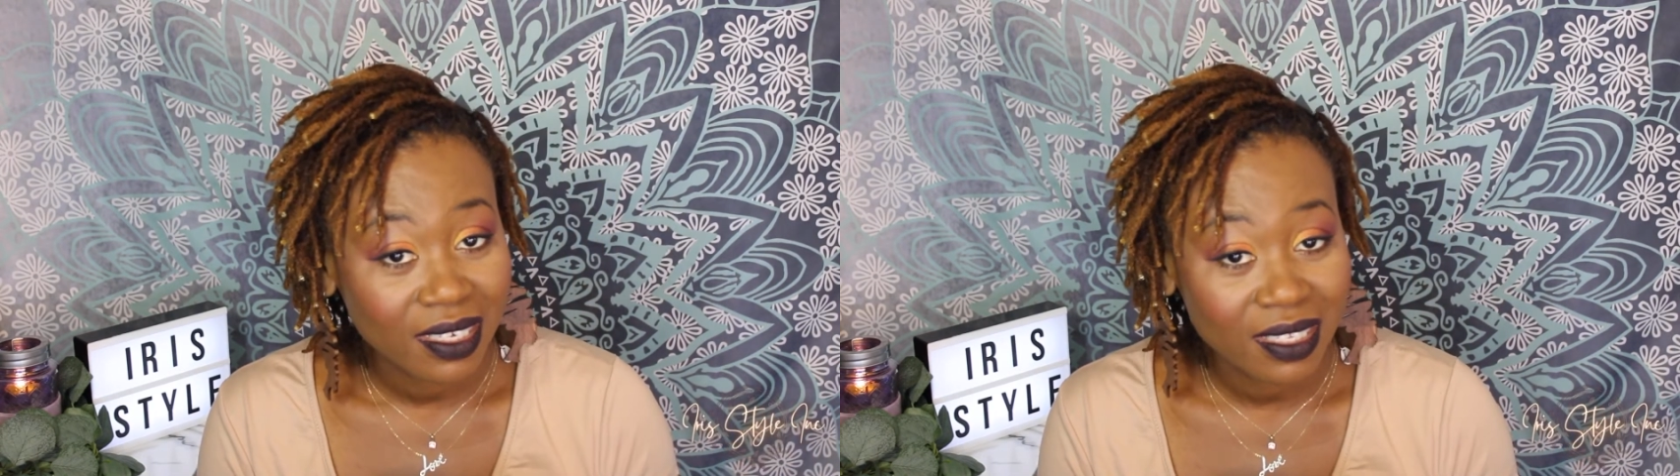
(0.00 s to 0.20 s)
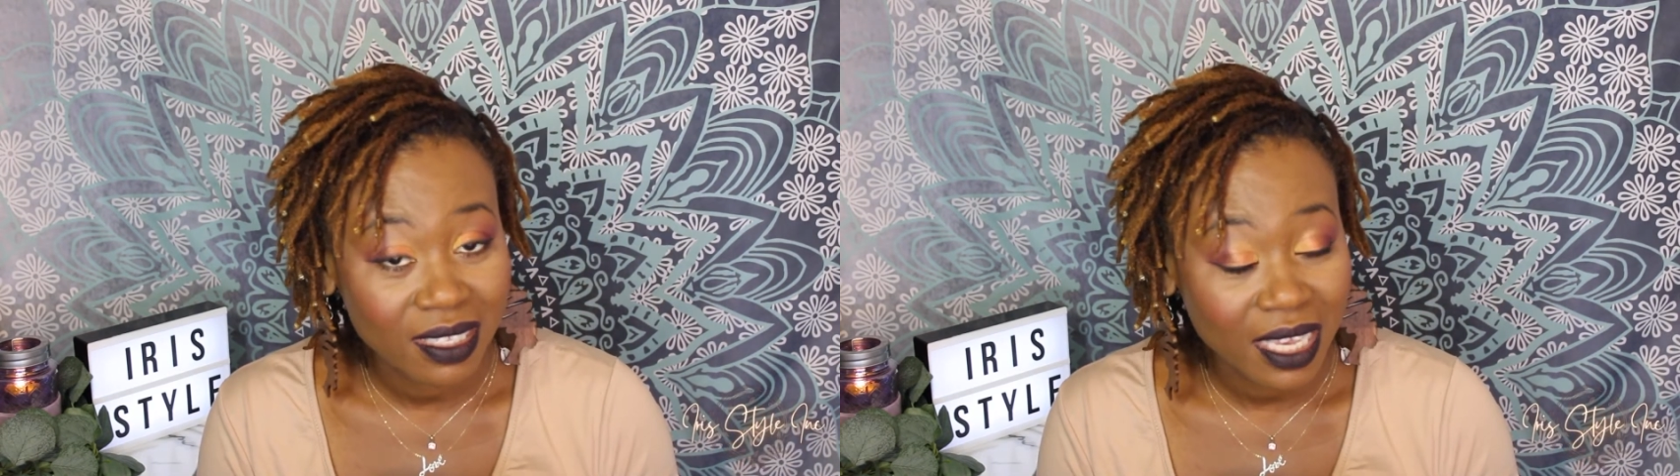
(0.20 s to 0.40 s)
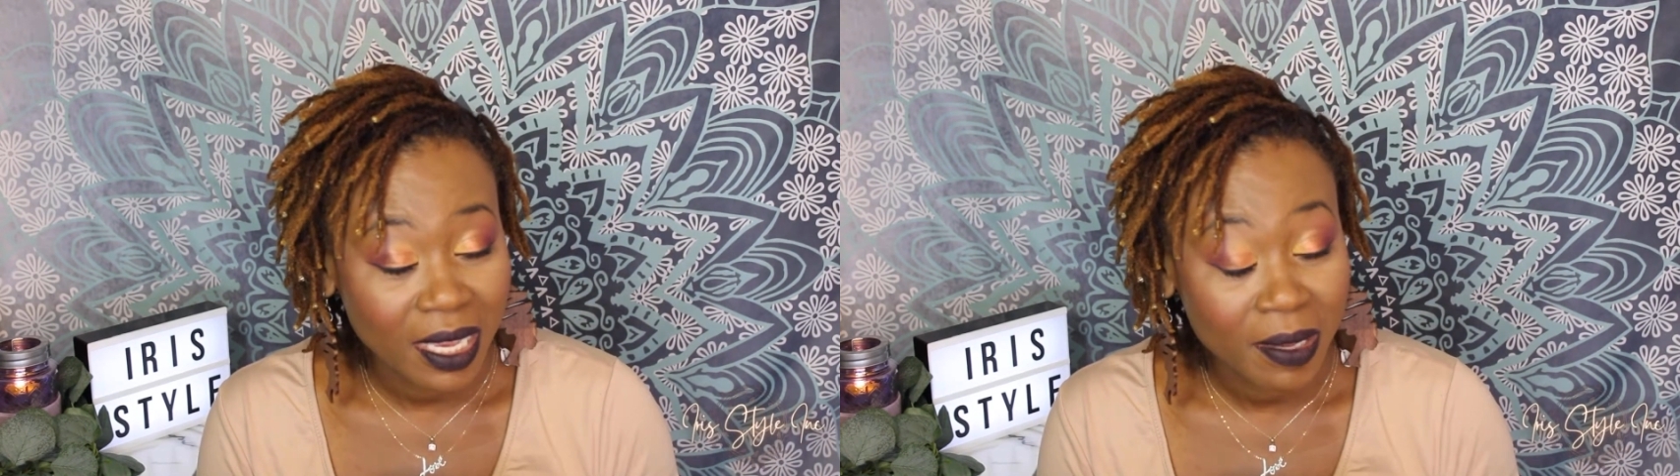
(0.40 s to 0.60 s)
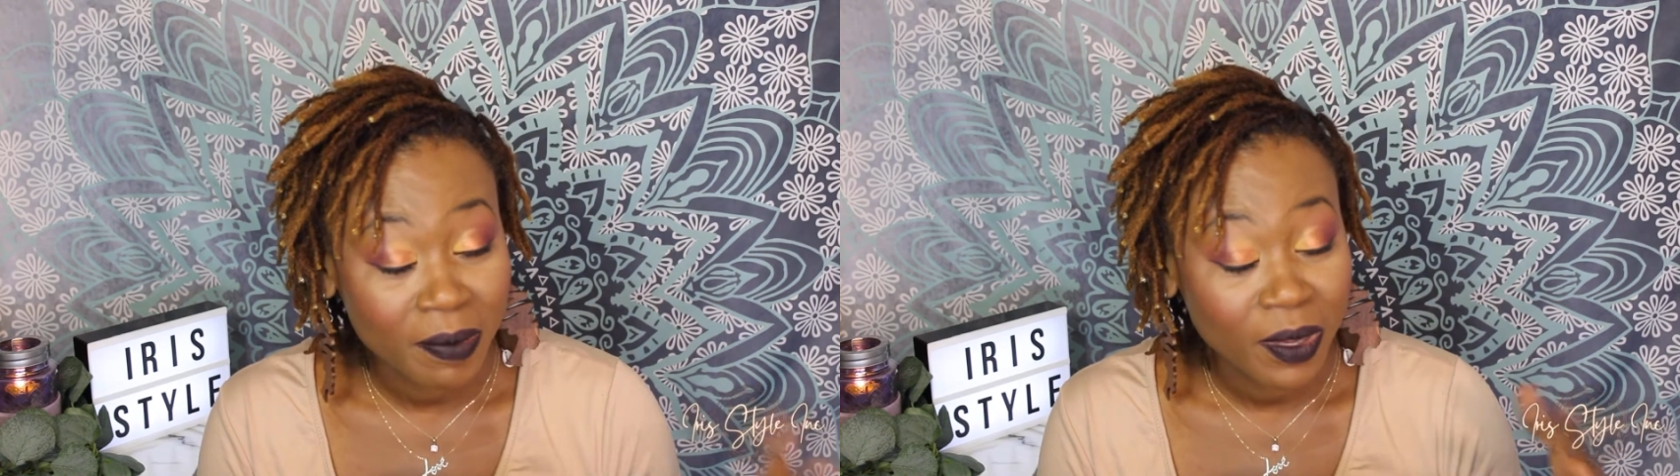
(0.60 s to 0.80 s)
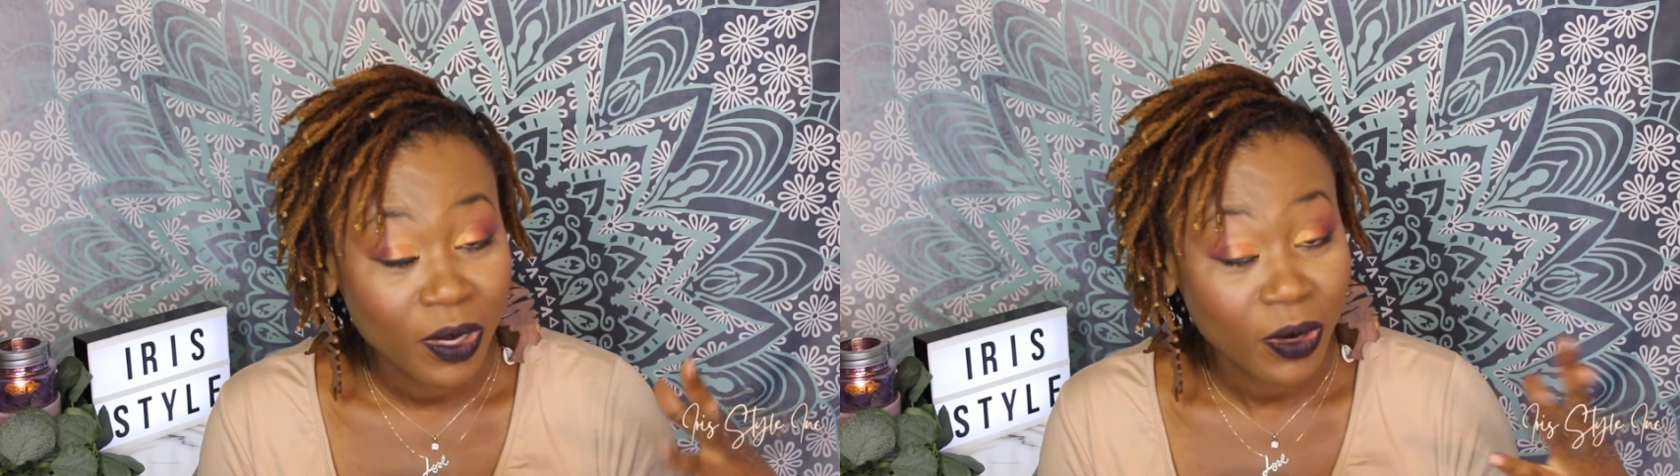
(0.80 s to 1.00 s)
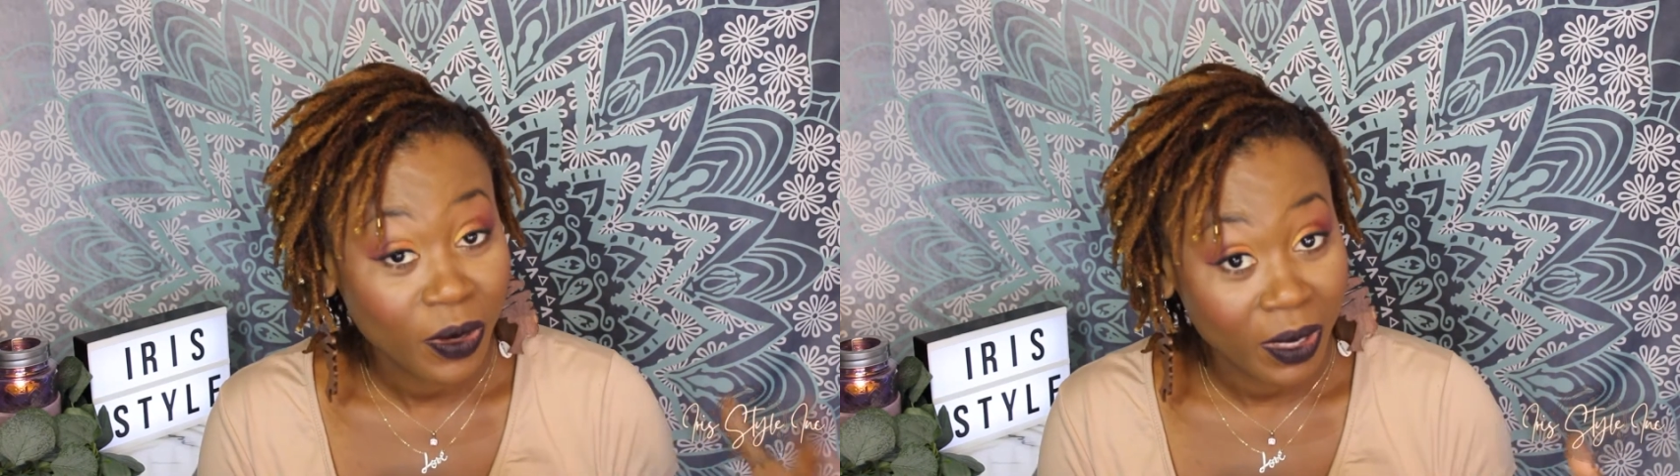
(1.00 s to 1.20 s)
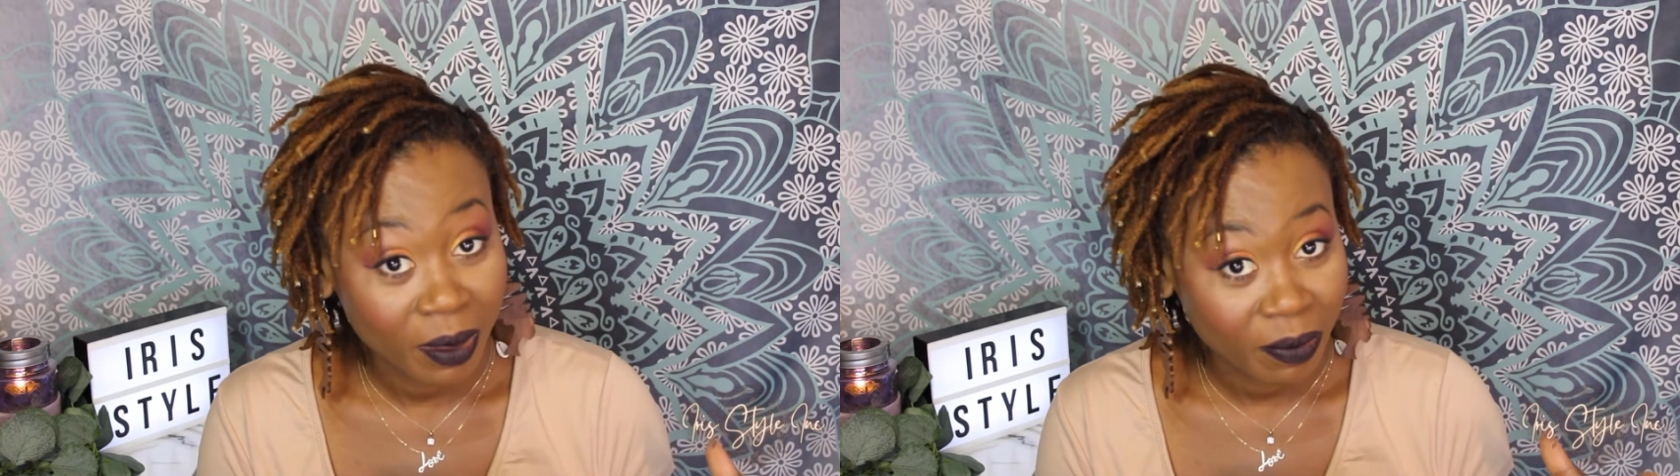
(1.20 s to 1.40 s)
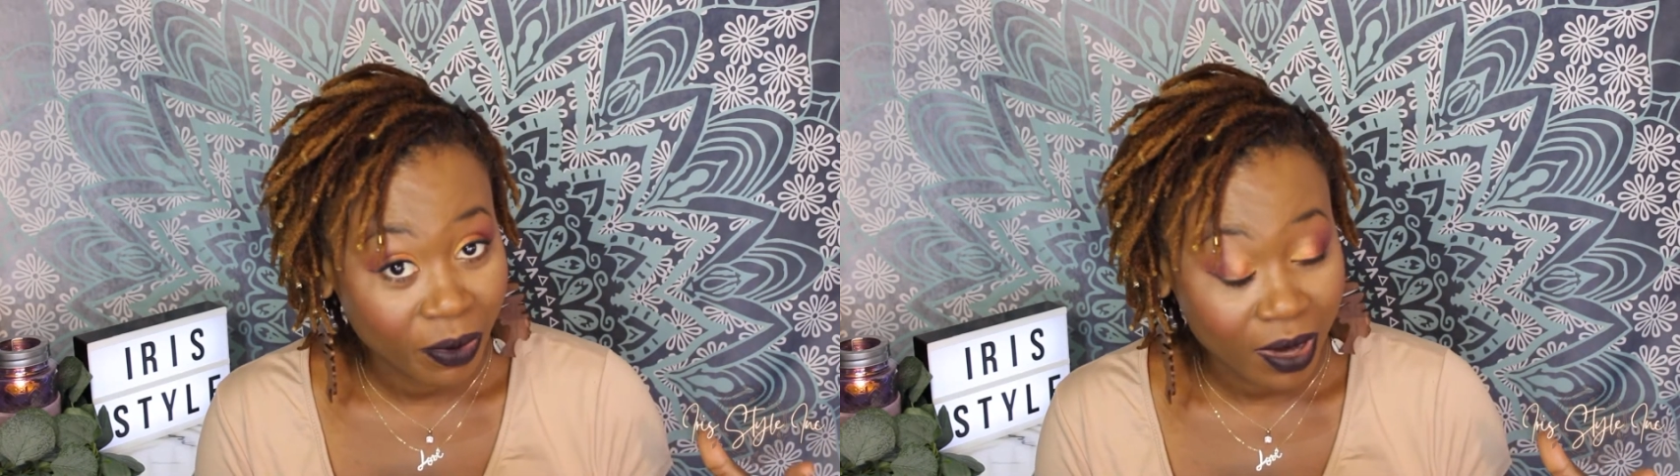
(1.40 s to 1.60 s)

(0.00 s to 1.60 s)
the same current